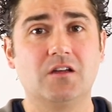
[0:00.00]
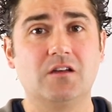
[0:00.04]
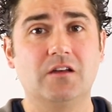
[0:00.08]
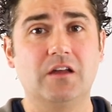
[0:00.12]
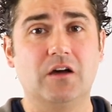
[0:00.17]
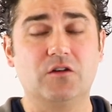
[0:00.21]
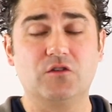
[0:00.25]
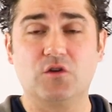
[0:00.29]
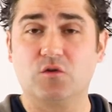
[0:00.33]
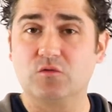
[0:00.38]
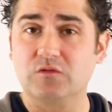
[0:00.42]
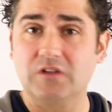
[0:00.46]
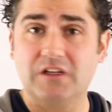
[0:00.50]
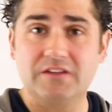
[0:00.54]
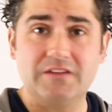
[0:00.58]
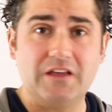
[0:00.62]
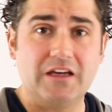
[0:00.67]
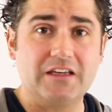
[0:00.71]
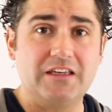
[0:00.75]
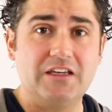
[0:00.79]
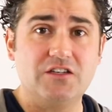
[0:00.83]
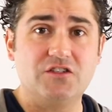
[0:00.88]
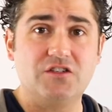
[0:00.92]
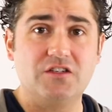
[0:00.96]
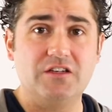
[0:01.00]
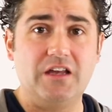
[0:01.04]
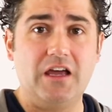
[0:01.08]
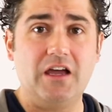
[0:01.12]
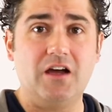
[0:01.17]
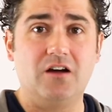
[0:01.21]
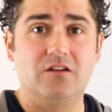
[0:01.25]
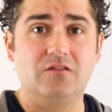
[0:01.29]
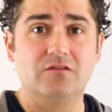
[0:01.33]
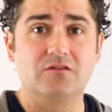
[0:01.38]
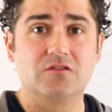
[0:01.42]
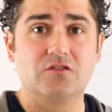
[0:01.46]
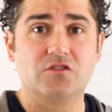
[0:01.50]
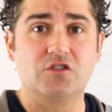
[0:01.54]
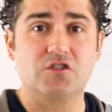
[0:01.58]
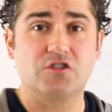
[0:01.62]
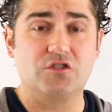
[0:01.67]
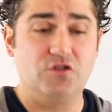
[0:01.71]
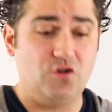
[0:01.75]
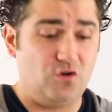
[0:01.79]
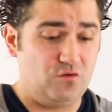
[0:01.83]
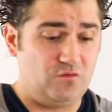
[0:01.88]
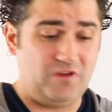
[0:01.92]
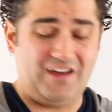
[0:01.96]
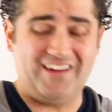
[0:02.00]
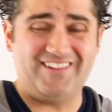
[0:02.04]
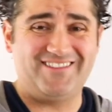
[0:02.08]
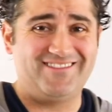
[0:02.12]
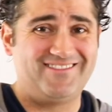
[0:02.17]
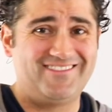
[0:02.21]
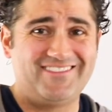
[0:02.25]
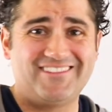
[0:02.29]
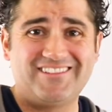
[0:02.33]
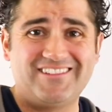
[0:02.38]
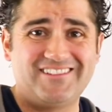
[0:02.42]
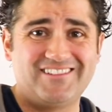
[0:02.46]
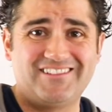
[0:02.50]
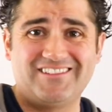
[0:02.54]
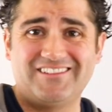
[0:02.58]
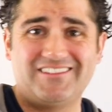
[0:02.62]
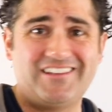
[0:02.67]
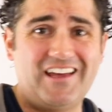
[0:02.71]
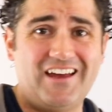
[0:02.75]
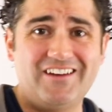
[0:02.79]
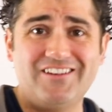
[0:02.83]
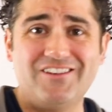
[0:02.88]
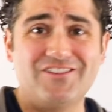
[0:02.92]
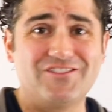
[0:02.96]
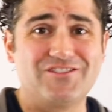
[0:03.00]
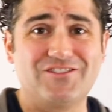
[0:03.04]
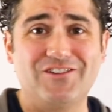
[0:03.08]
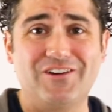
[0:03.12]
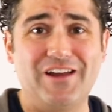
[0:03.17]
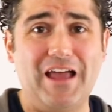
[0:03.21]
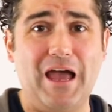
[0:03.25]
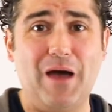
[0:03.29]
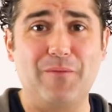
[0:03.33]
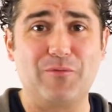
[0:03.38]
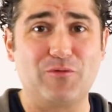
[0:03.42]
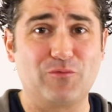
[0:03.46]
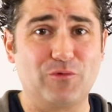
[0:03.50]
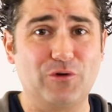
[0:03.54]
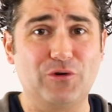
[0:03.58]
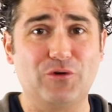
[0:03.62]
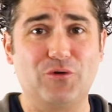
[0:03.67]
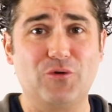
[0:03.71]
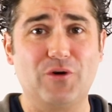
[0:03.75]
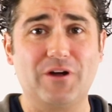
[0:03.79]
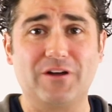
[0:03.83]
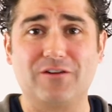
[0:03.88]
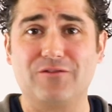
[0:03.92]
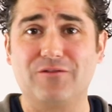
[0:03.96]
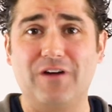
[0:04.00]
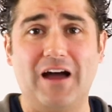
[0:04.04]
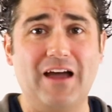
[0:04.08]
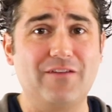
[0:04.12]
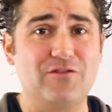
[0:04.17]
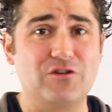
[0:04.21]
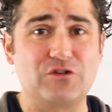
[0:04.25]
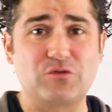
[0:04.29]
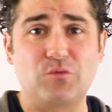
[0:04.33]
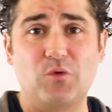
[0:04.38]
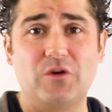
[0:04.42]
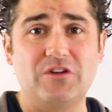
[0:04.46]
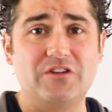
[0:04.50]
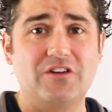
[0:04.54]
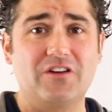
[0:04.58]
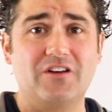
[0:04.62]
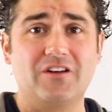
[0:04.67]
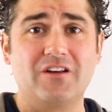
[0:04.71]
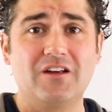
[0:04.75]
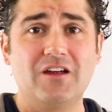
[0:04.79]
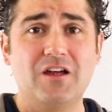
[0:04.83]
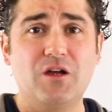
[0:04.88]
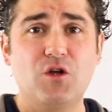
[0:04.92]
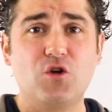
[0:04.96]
Now, don't let that get you down. Just know that 10 years is going to happen real quick, 5 years, 1 year.